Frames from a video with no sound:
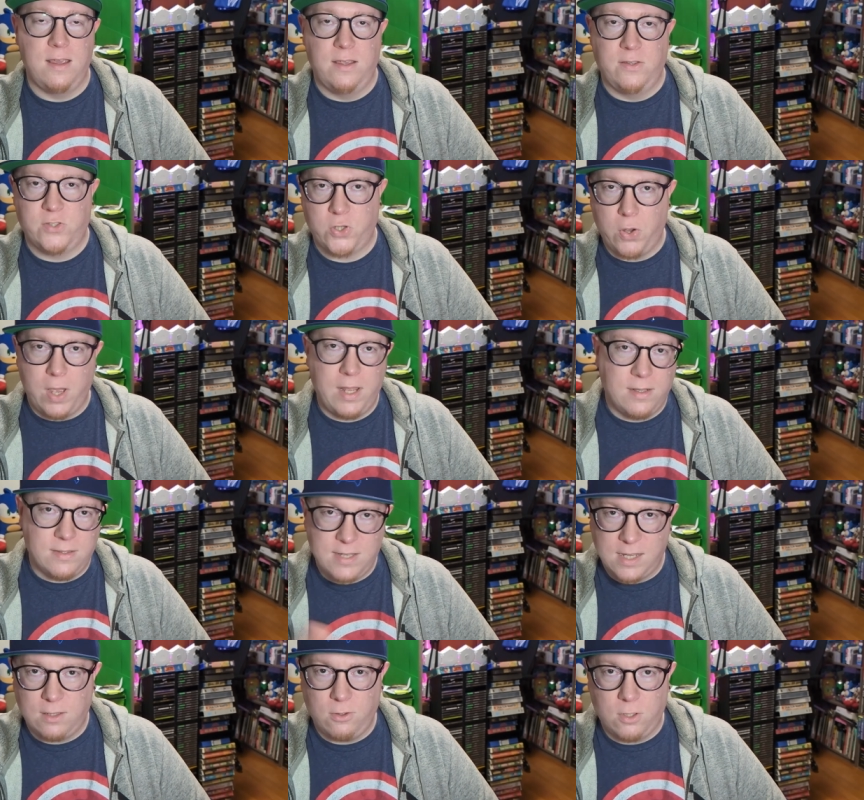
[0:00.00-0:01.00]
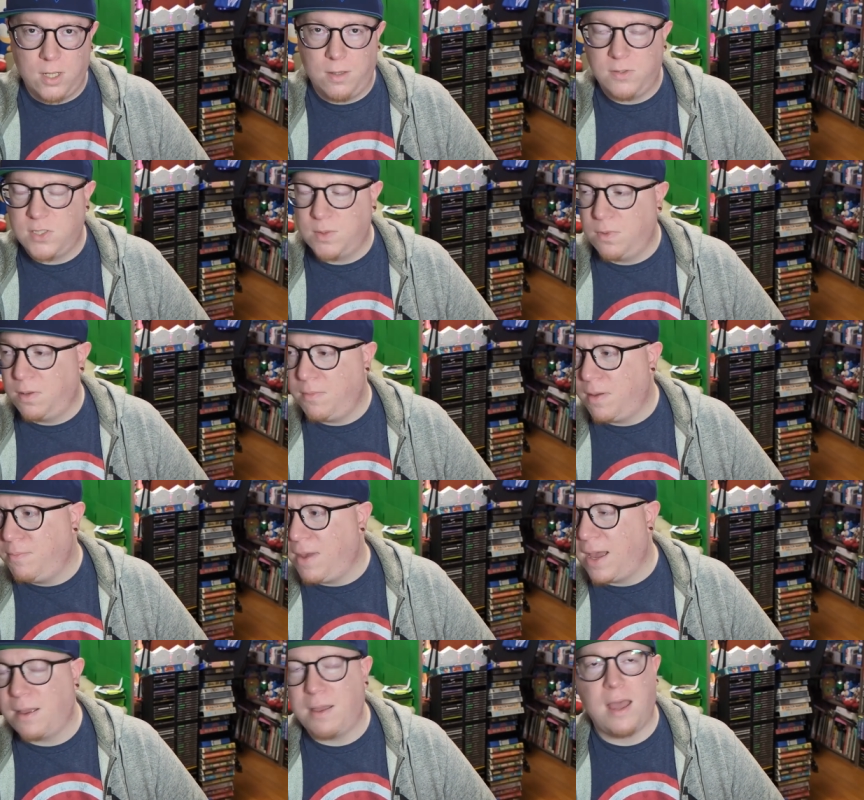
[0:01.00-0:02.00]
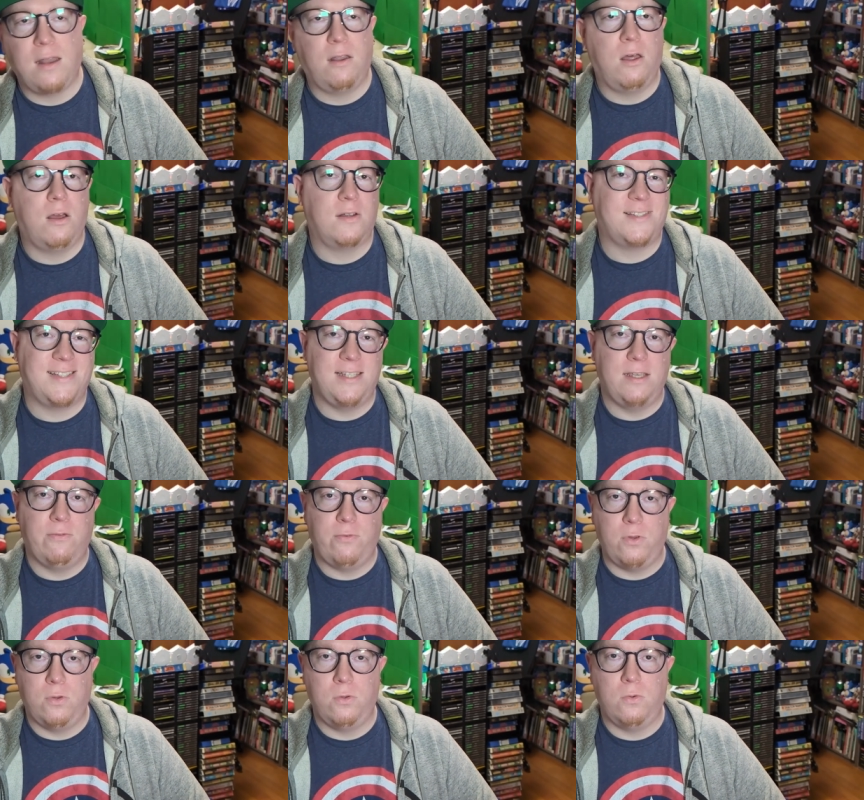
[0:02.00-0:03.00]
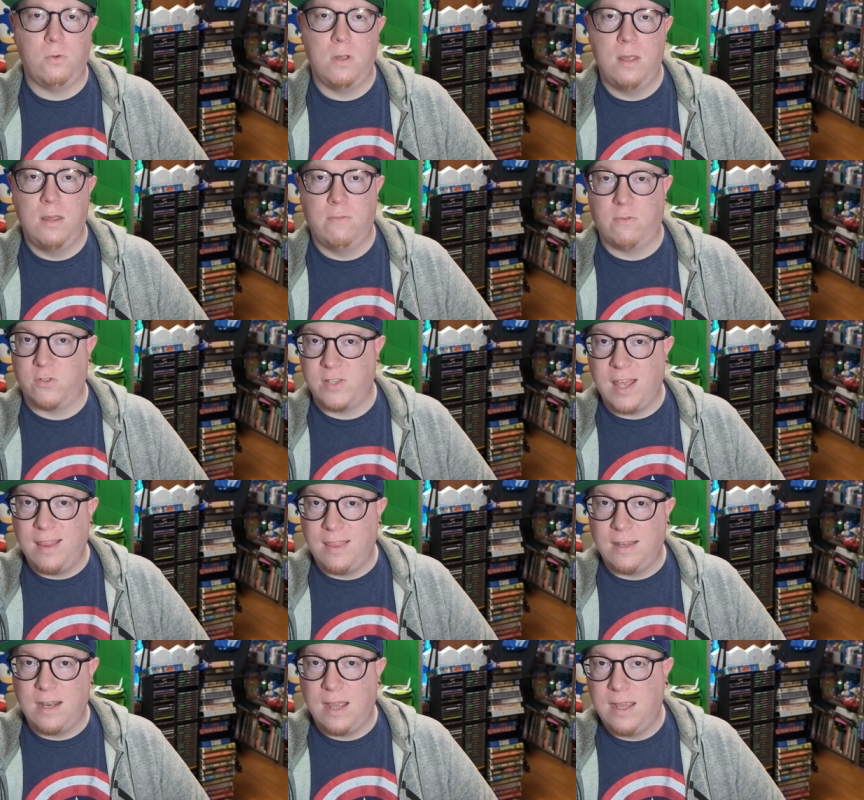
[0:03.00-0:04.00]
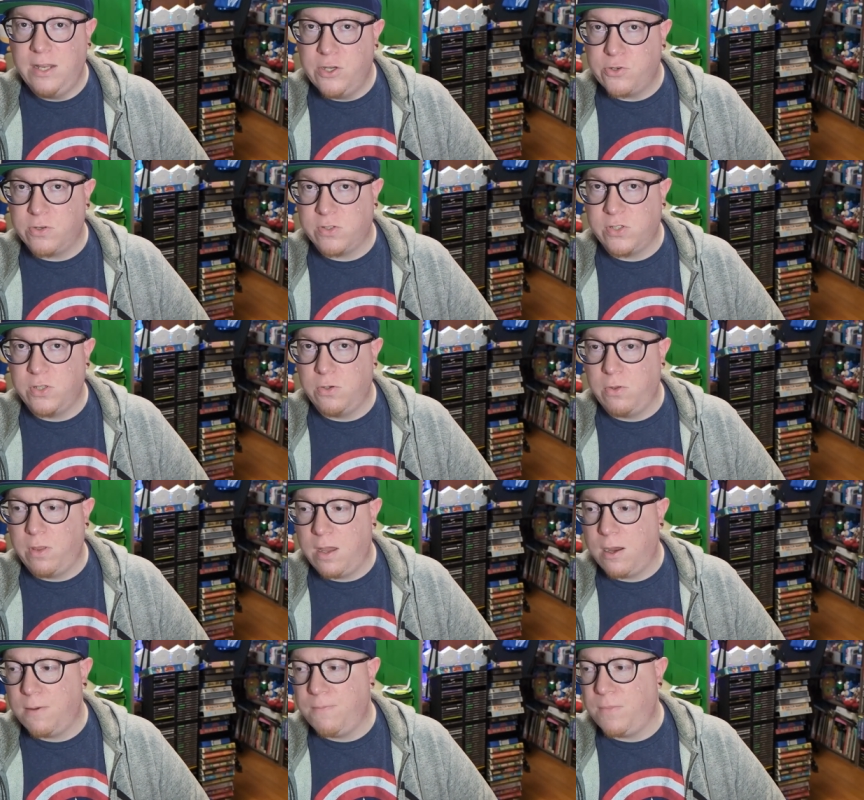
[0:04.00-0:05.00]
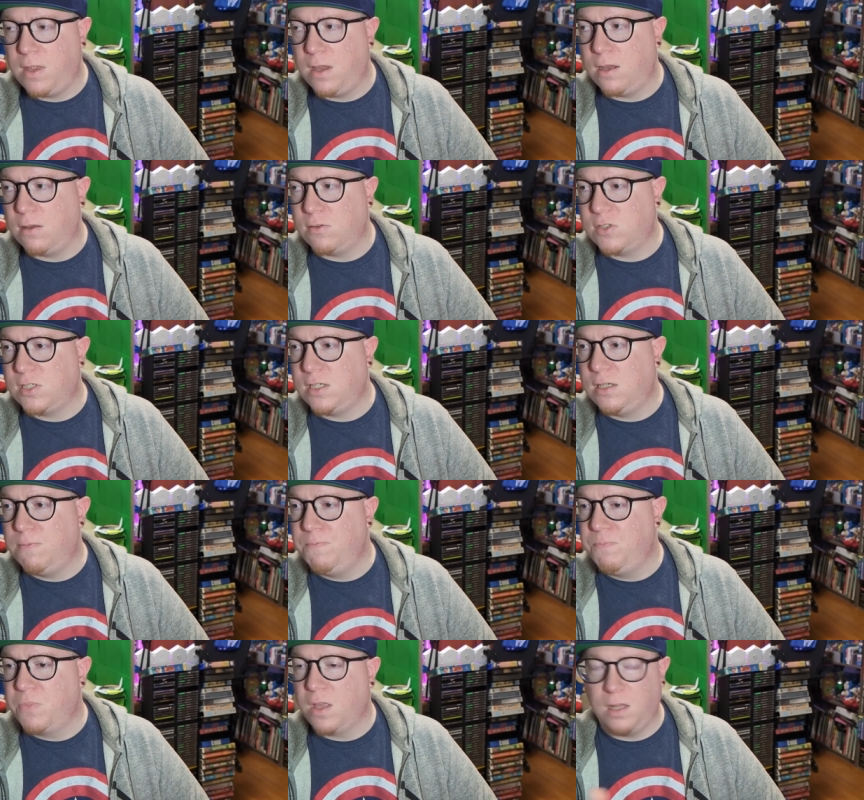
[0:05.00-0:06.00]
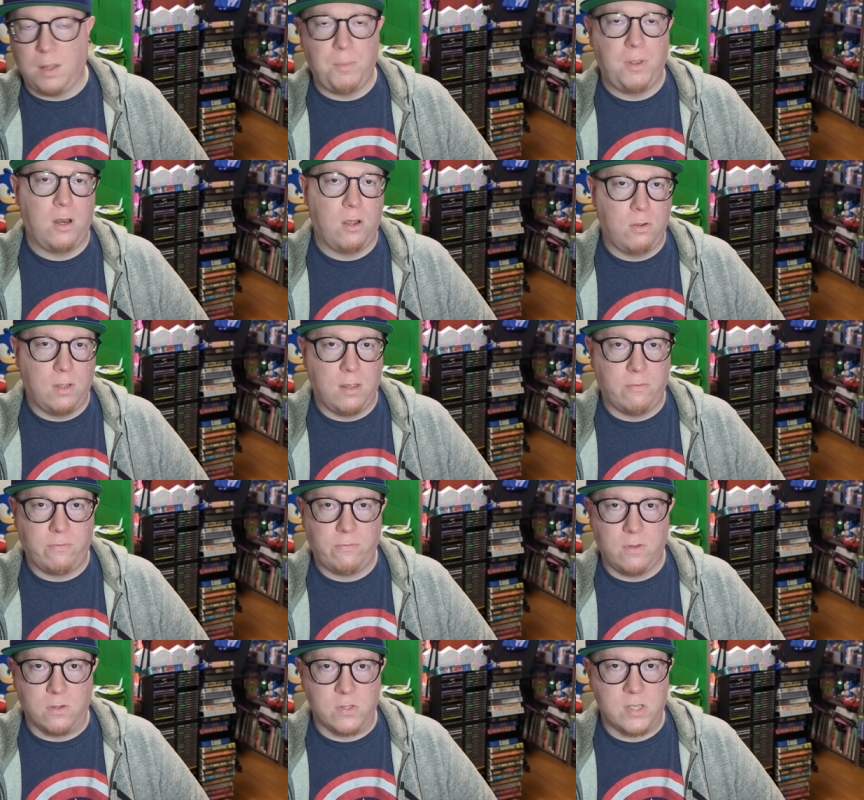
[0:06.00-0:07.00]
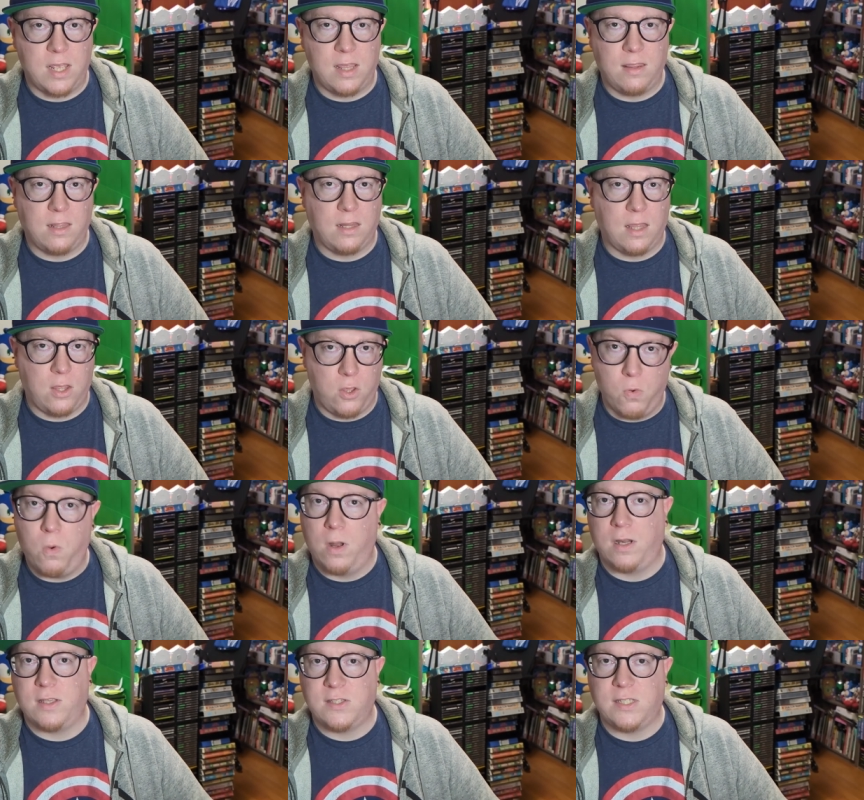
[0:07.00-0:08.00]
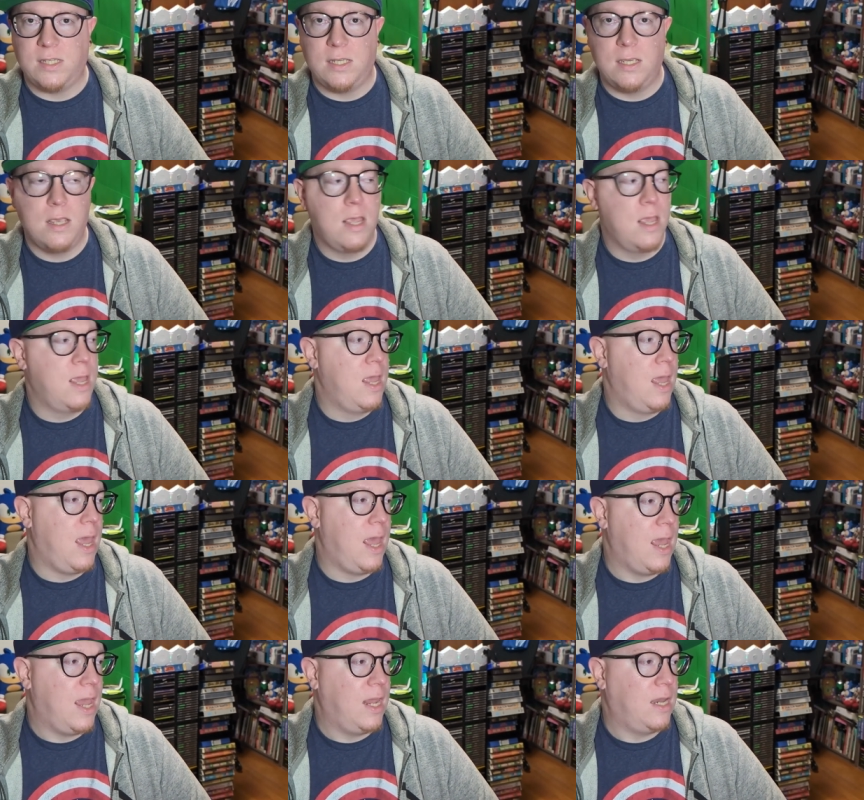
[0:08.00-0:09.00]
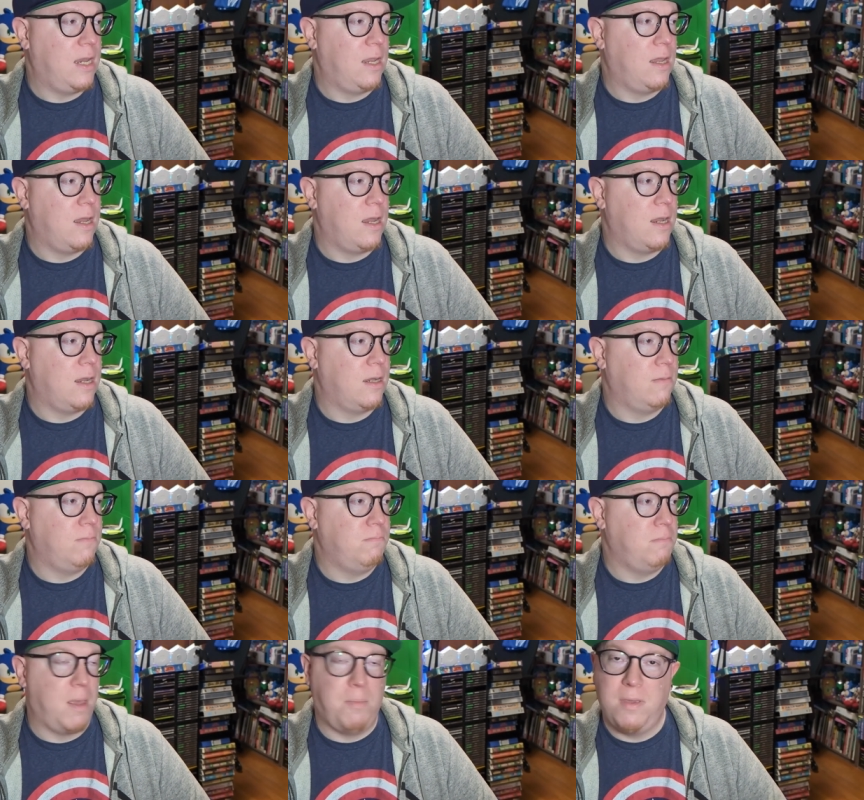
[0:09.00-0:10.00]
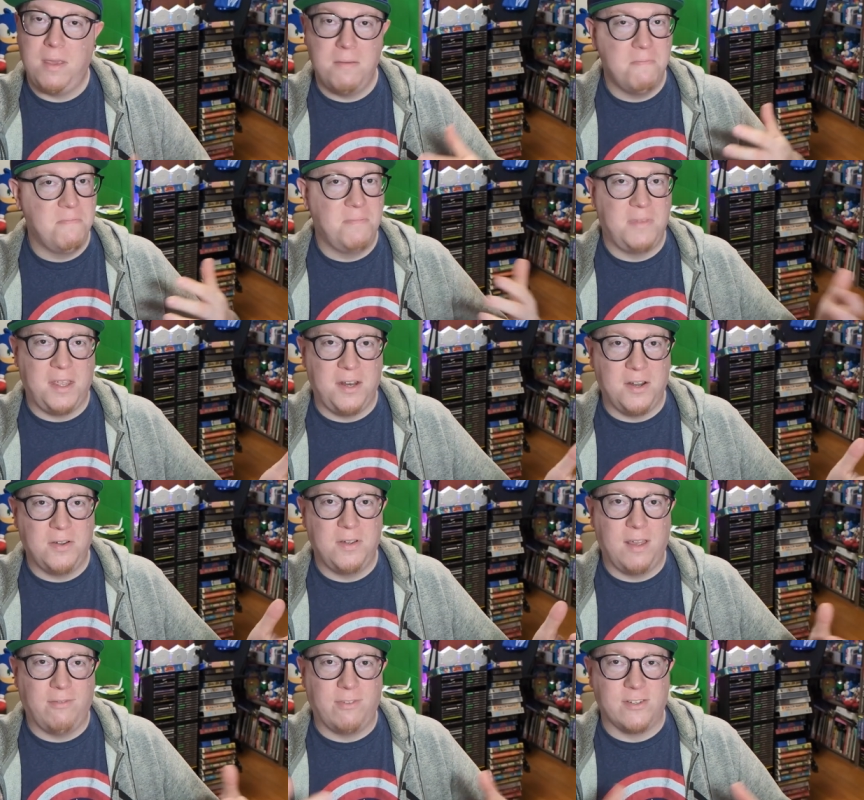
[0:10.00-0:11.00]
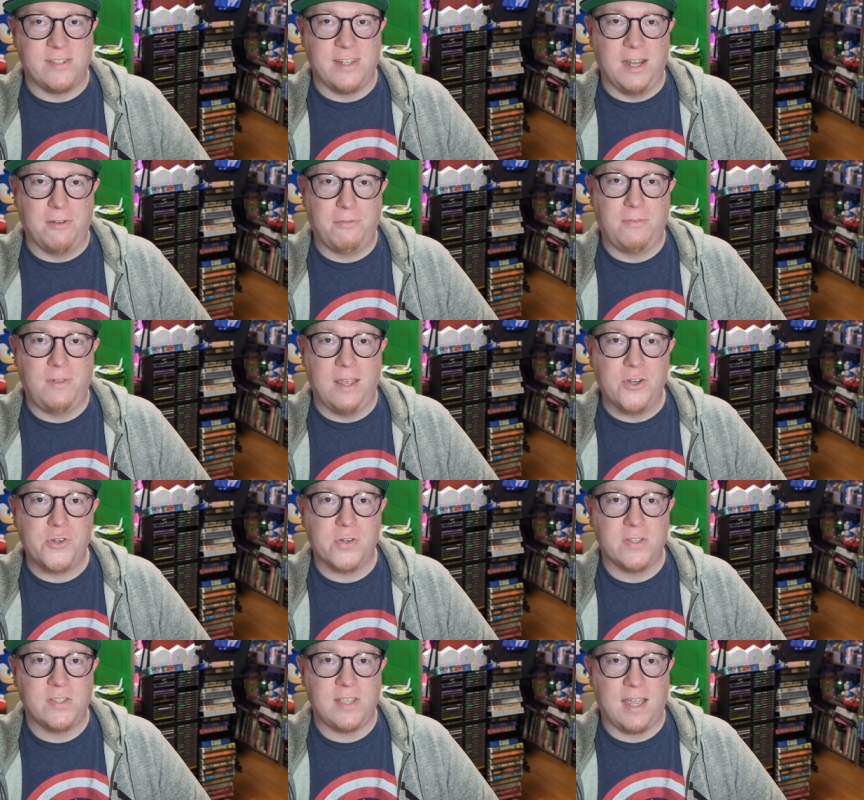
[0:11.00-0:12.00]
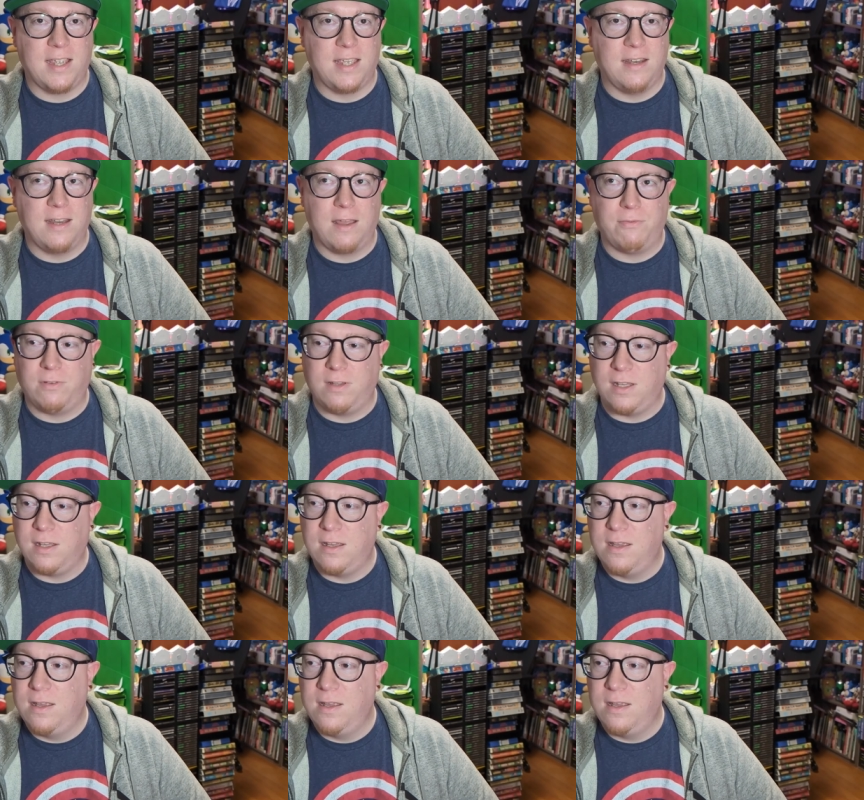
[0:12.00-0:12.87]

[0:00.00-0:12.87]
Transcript: So go ahead and take a look at some of my back catalog, see if you if there's anything that interests you there. Uh, see, let me know if there's anything that you want to see and uh, maybe you know if there's enough interest i can definitely